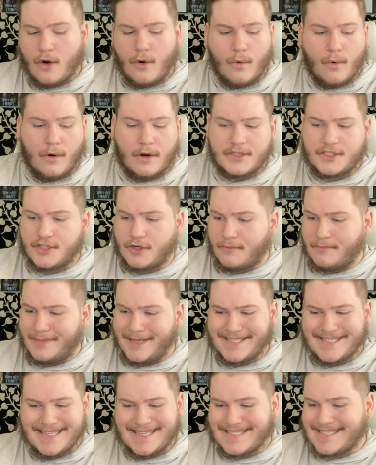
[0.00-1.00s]
or it's your
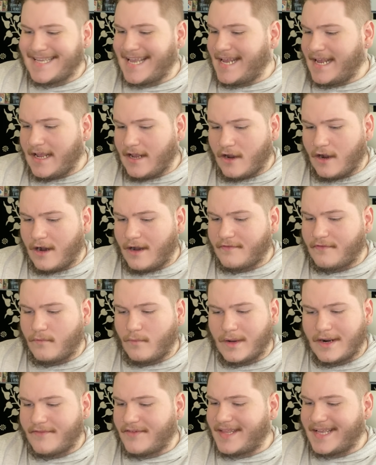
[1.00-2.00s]
business taking off,
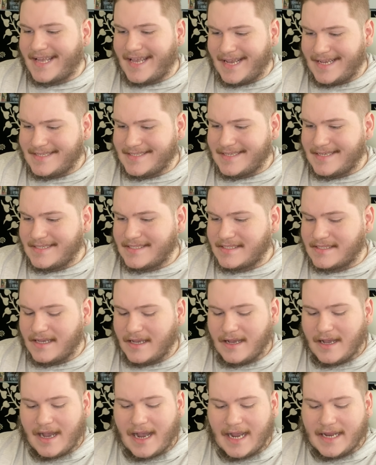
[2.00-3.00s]
whatever the case is,
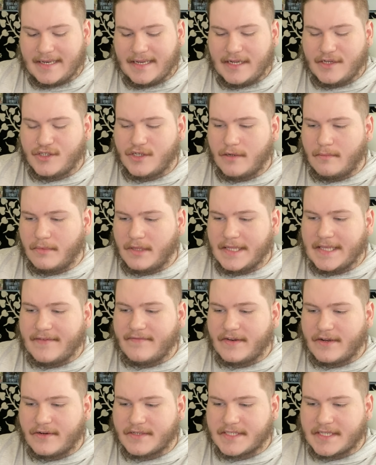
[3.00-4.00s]
I need you to
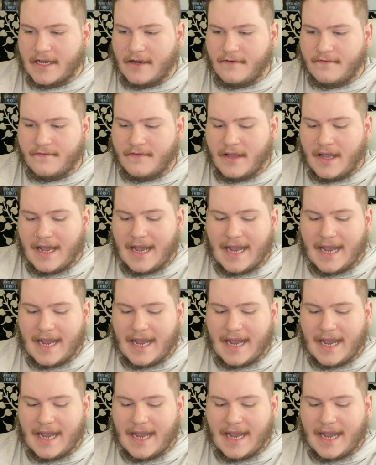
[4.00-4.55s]
believe in yourself.